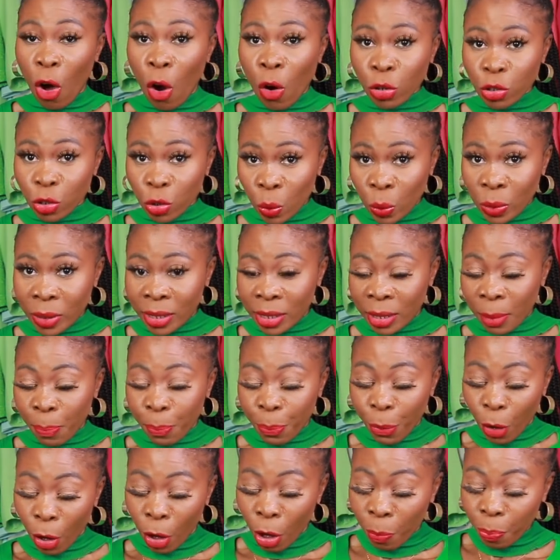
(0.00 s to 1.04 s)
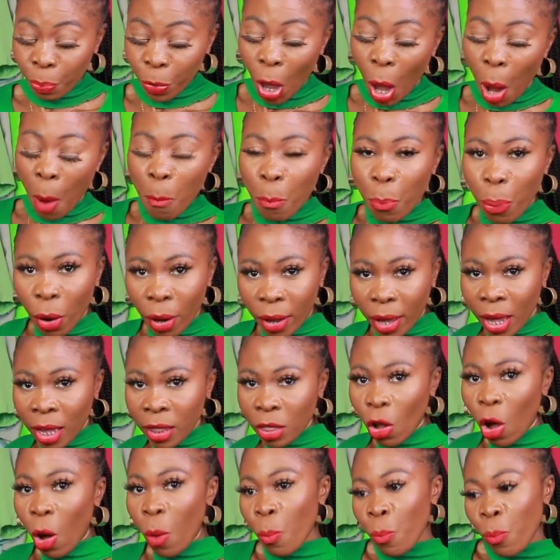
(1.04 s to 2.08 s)
also zipper,
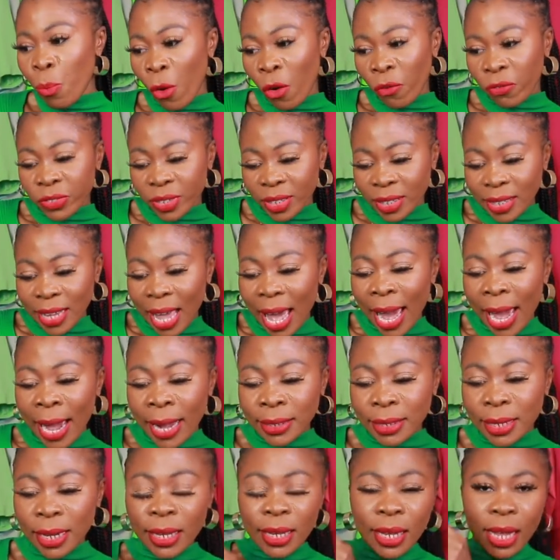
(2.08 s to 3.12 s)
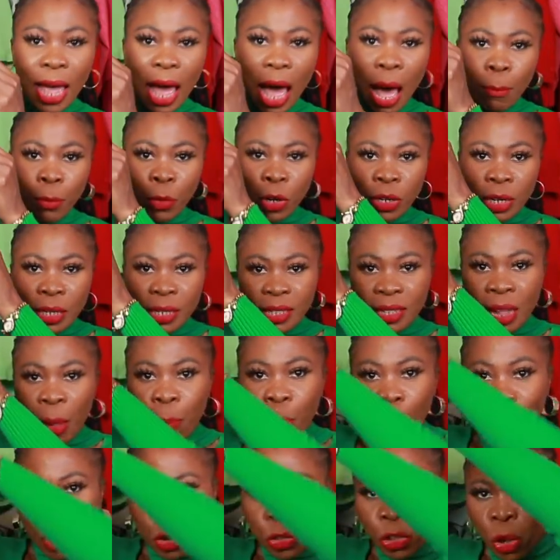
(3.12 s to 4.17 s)
pocket on both sides, I'm going to
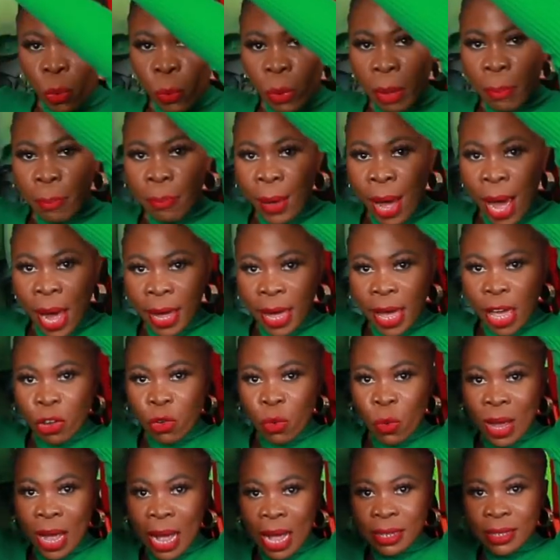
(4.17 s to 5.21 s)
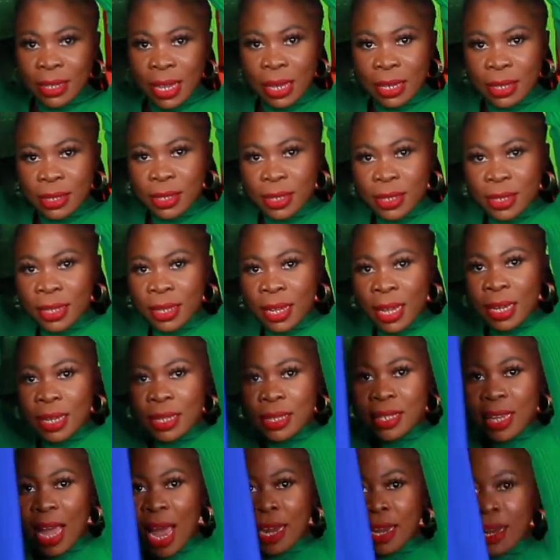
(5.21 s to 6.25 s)
step all the way back and you guys can see the
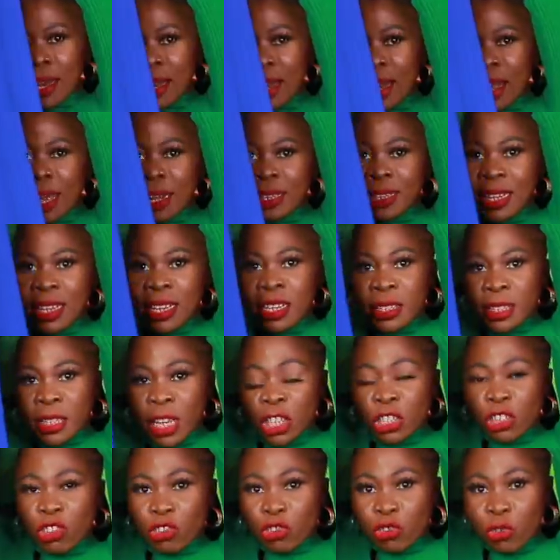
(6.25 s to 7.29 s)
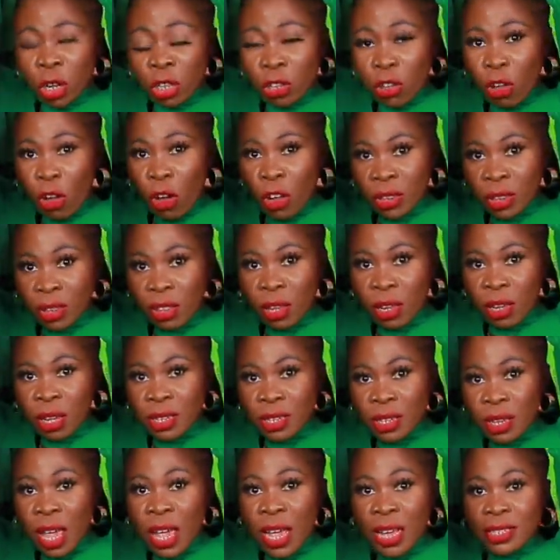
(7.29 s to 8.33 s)
entire length. It's a straight cut
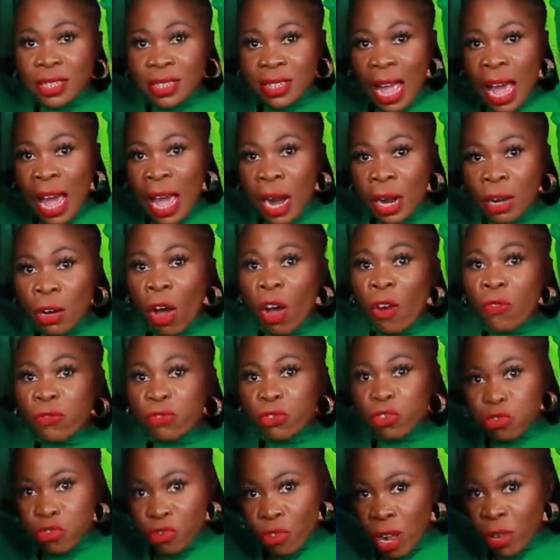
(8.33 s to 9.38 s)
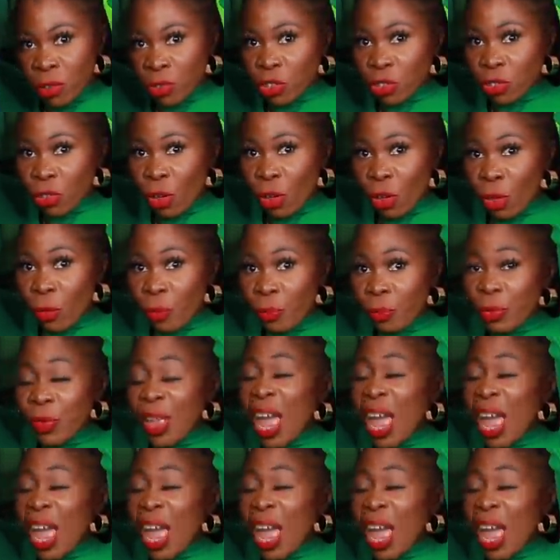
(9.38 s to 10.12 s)
style of trouser.